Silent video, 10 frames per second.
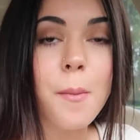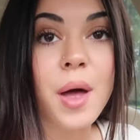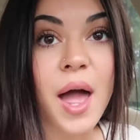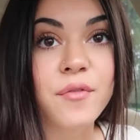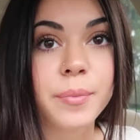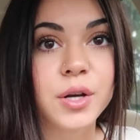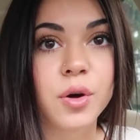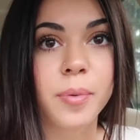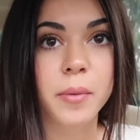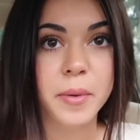But I haven't been
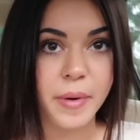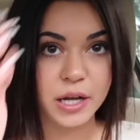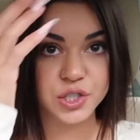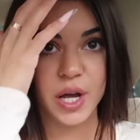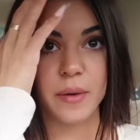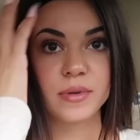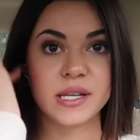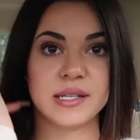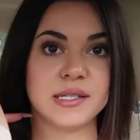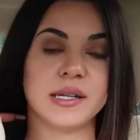to a pumpkin patch yet
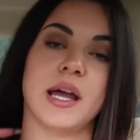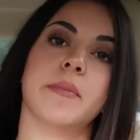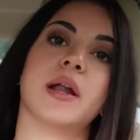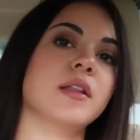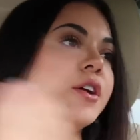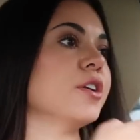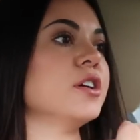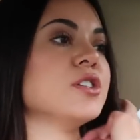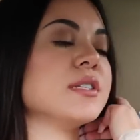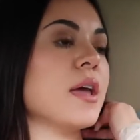besides today, but I
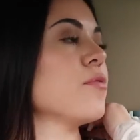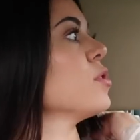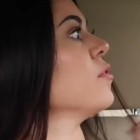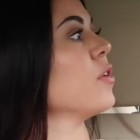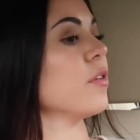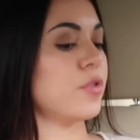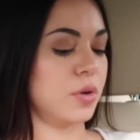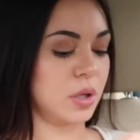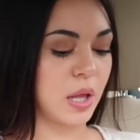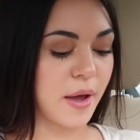literally just came for the fair
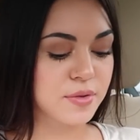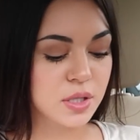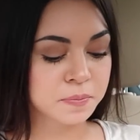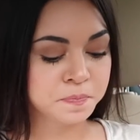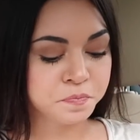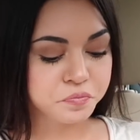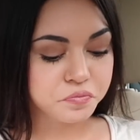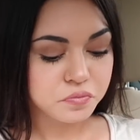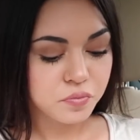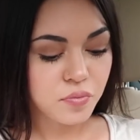food and left.
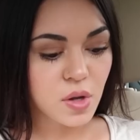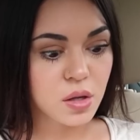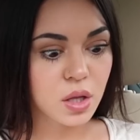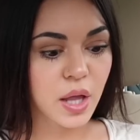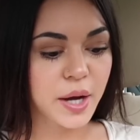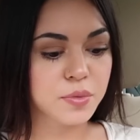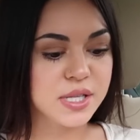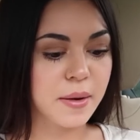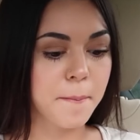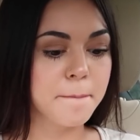The line
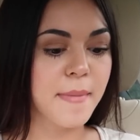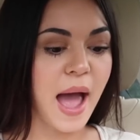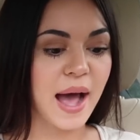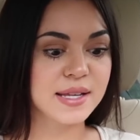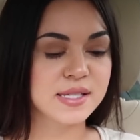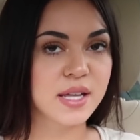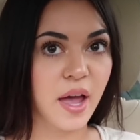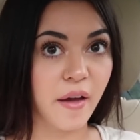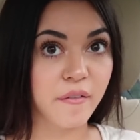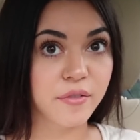was like
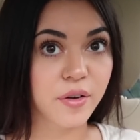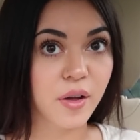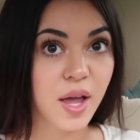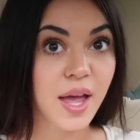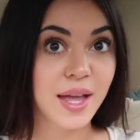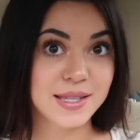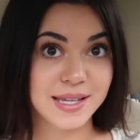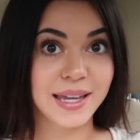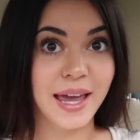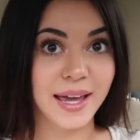massive
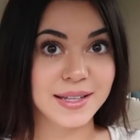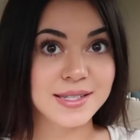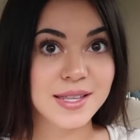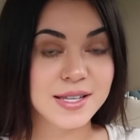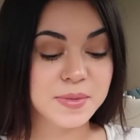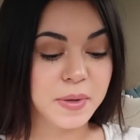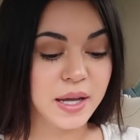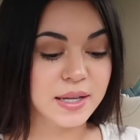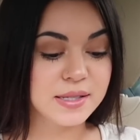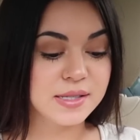to get into this
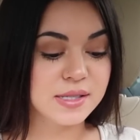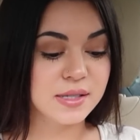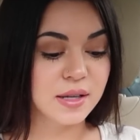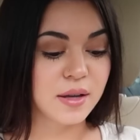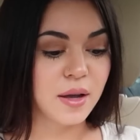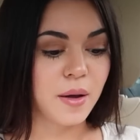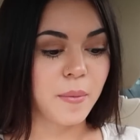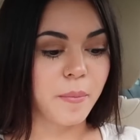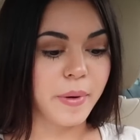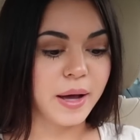place,
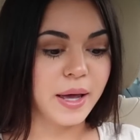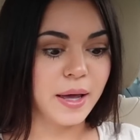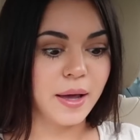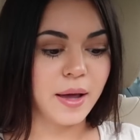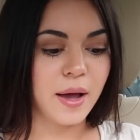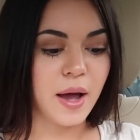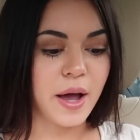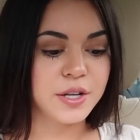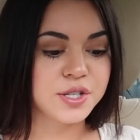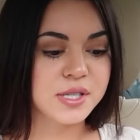but
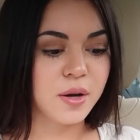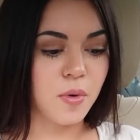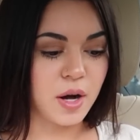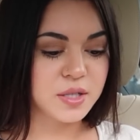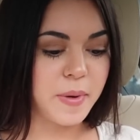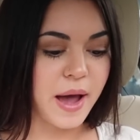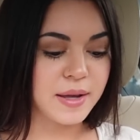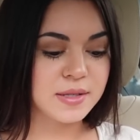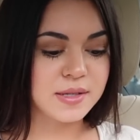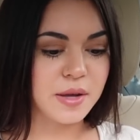I just like walked
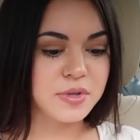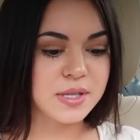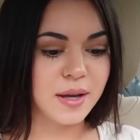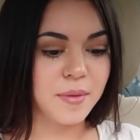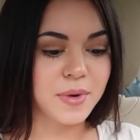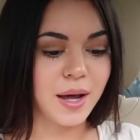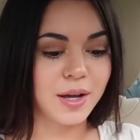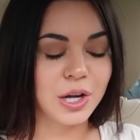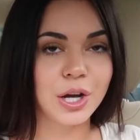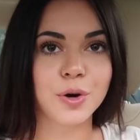past because I was like, I'm
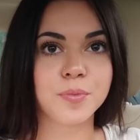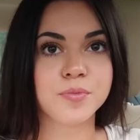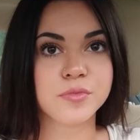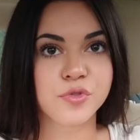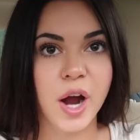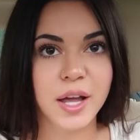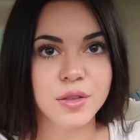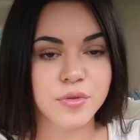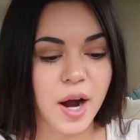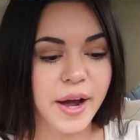not gonna go
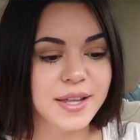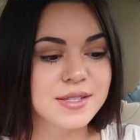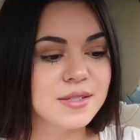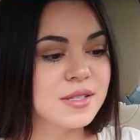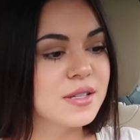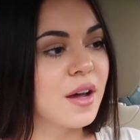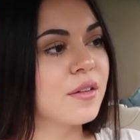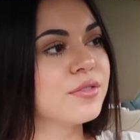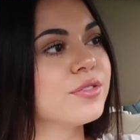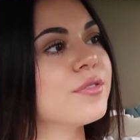ride the rides and
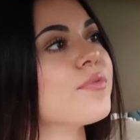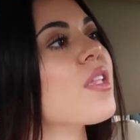stuff.